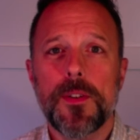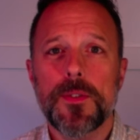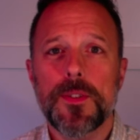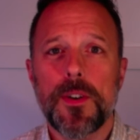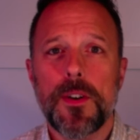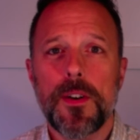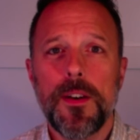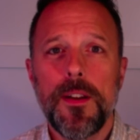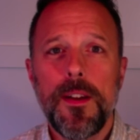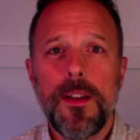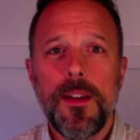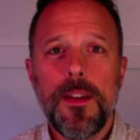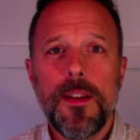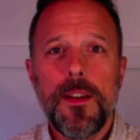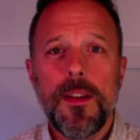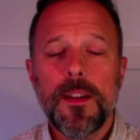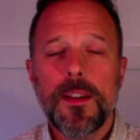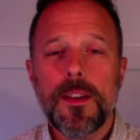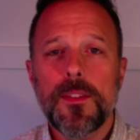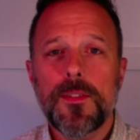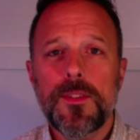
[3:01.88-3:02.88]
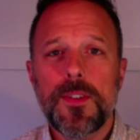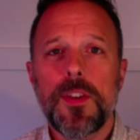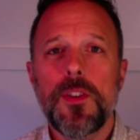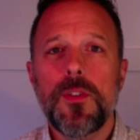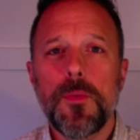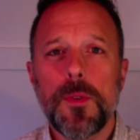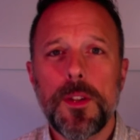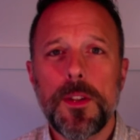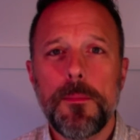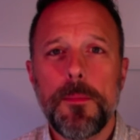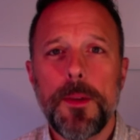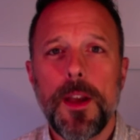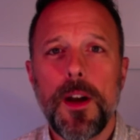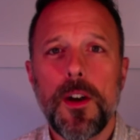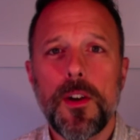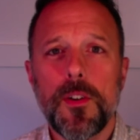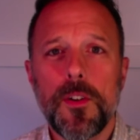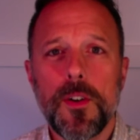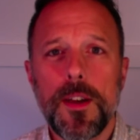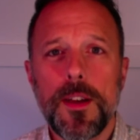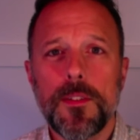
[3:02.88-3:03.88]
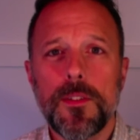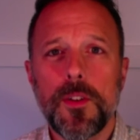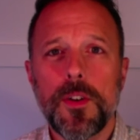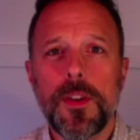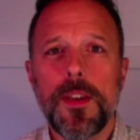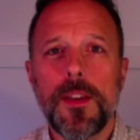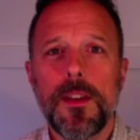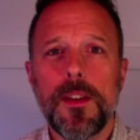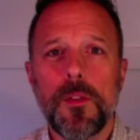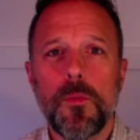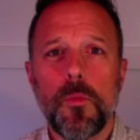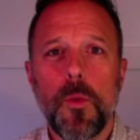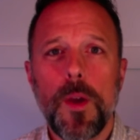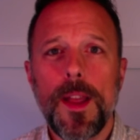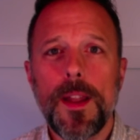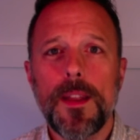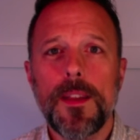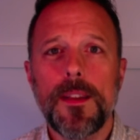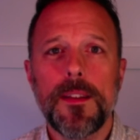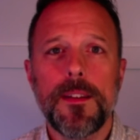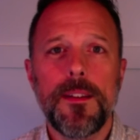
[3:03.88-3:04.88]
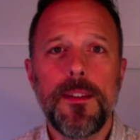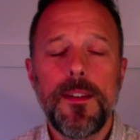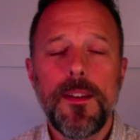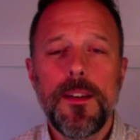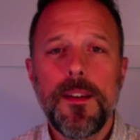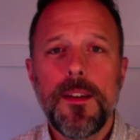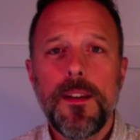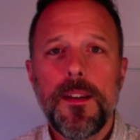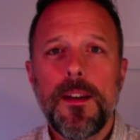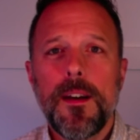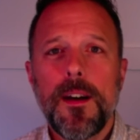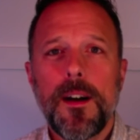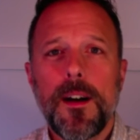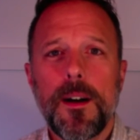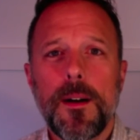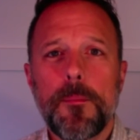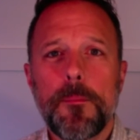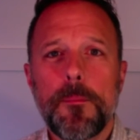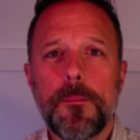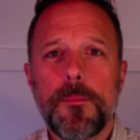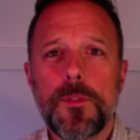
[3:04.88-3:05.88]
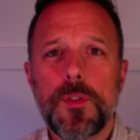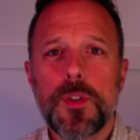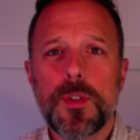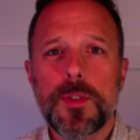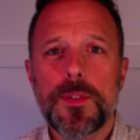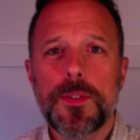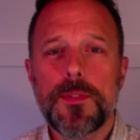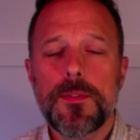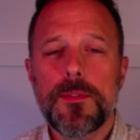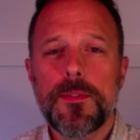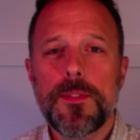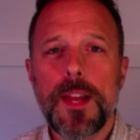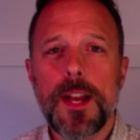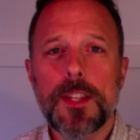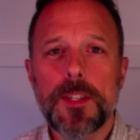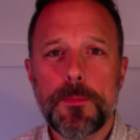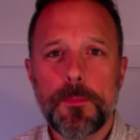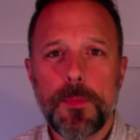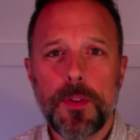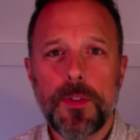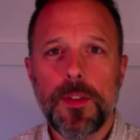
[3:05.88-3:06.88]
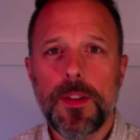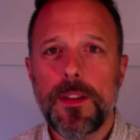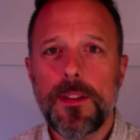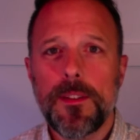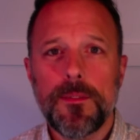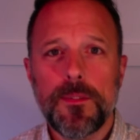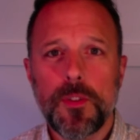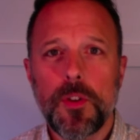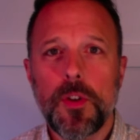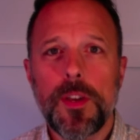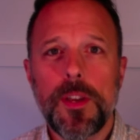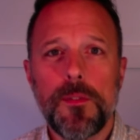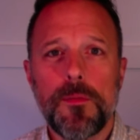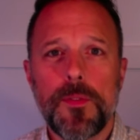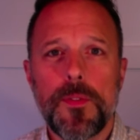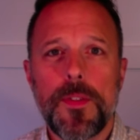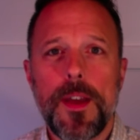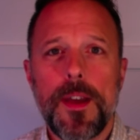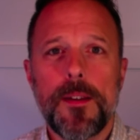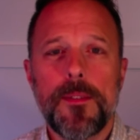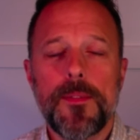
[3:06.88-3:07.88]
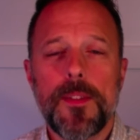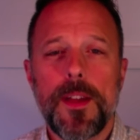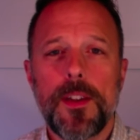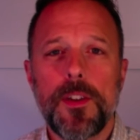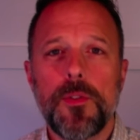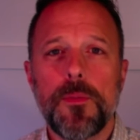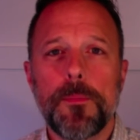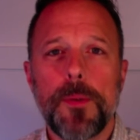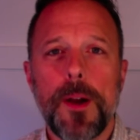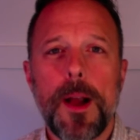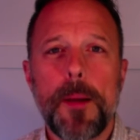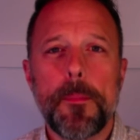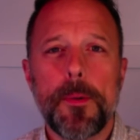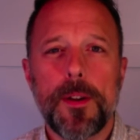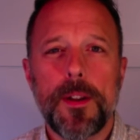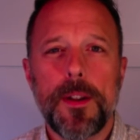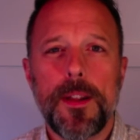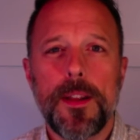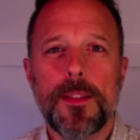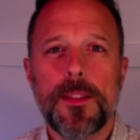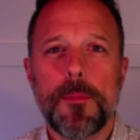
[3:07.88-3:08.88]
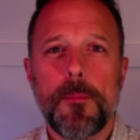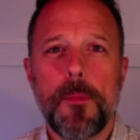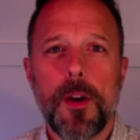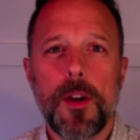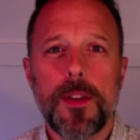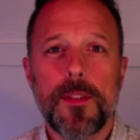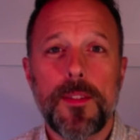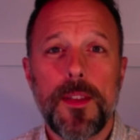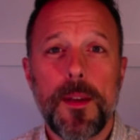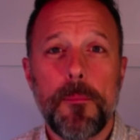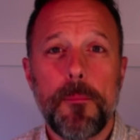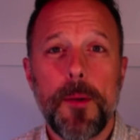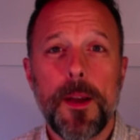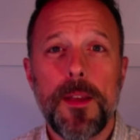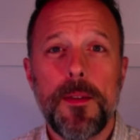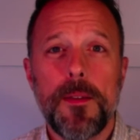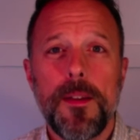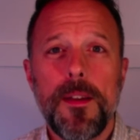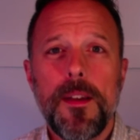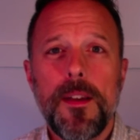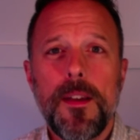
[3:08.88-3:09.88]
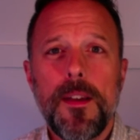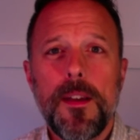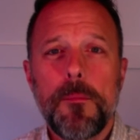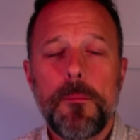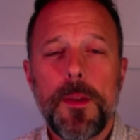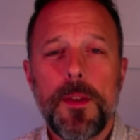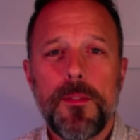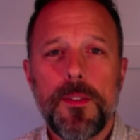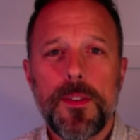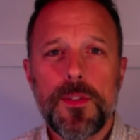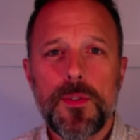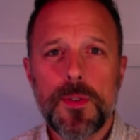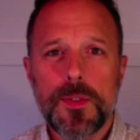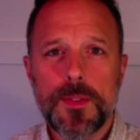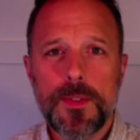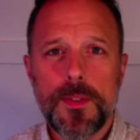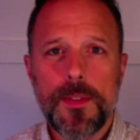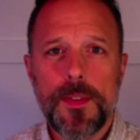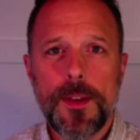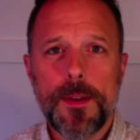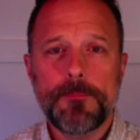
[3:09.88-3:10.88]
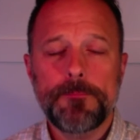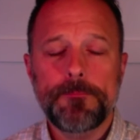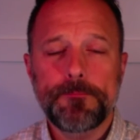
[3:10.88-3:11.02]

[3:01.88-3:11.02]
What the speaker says: are continuing to be hungry, looking and waiting, and just desperately looking for that new property to hit the market that might be of interest to them.